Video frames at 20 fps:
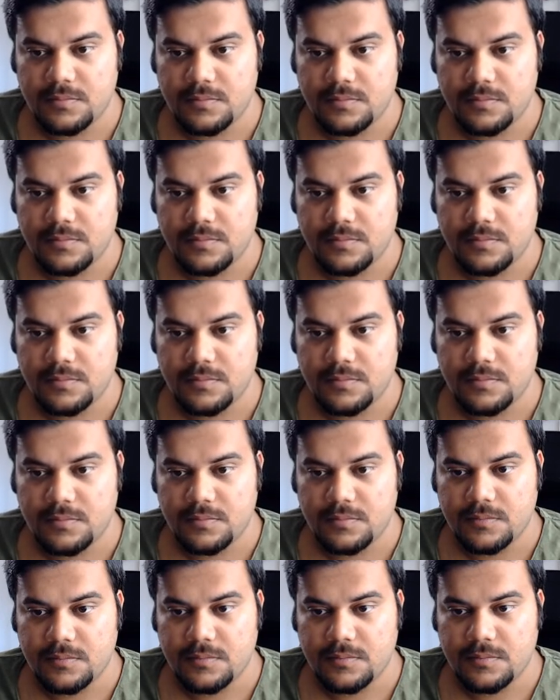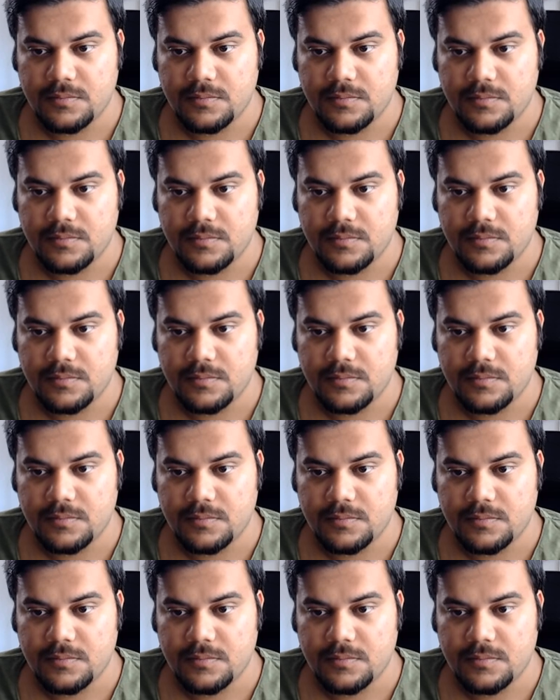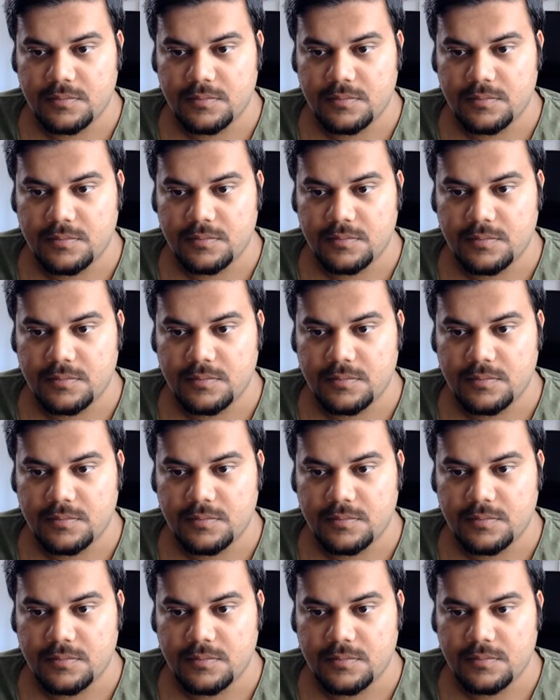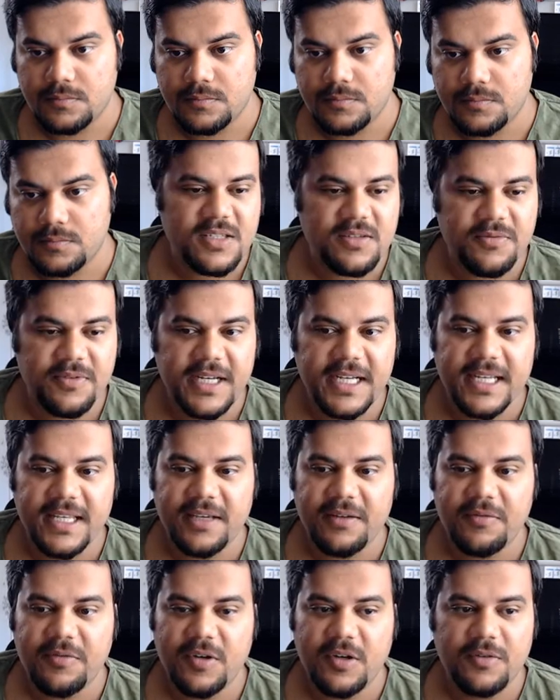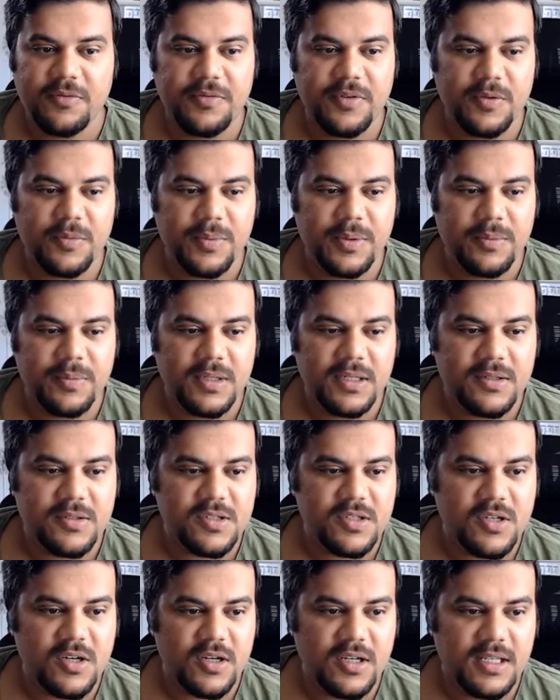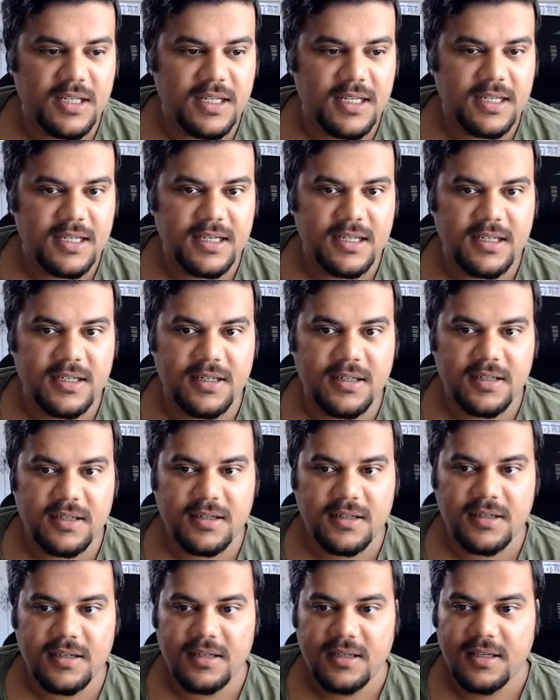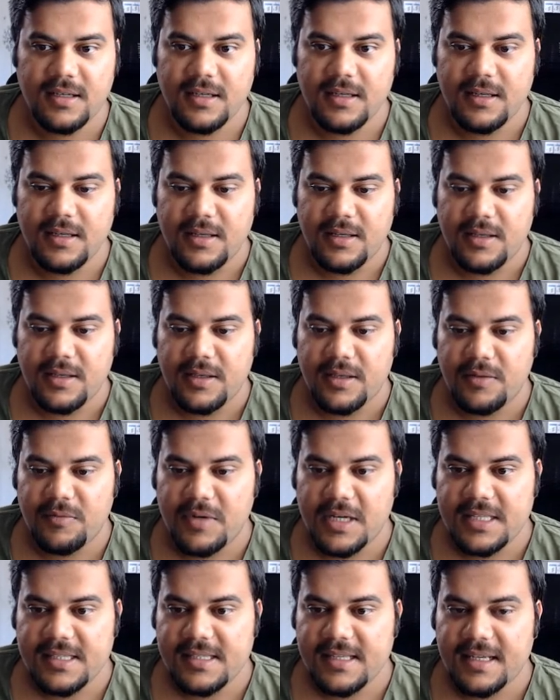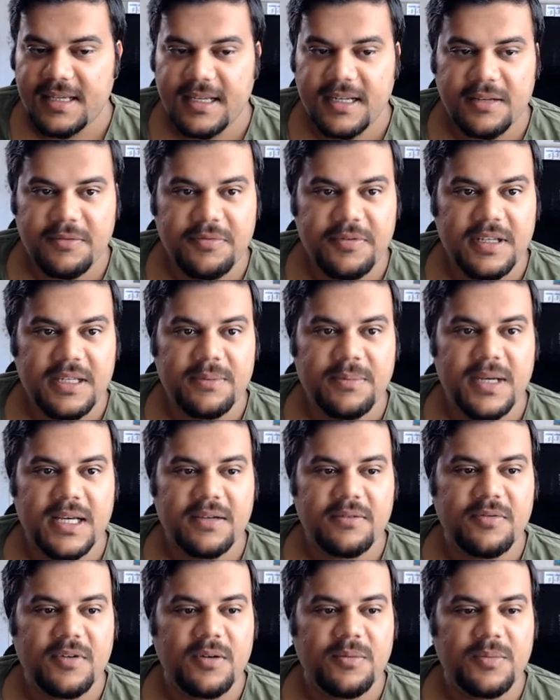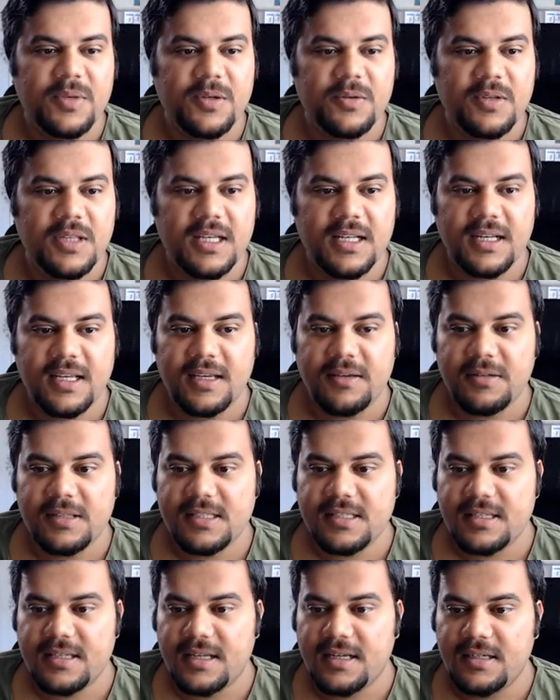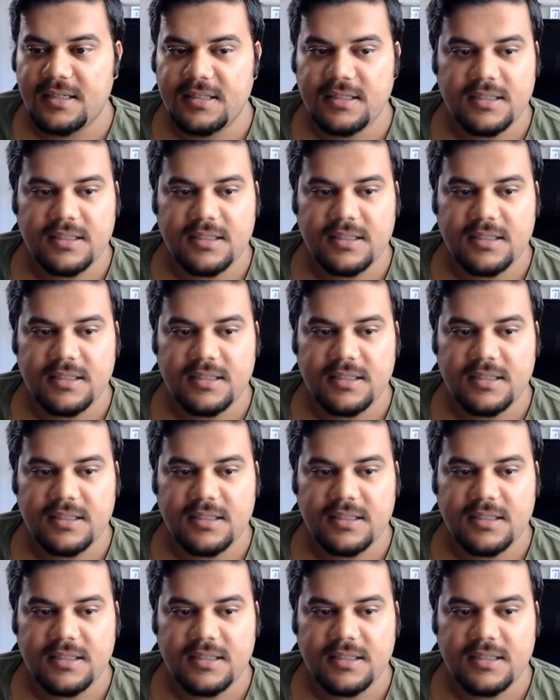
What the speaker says: Is my audio okay? My video okay? I'm just waiting for a few people to join, and once I get a feedback from you, then I will start.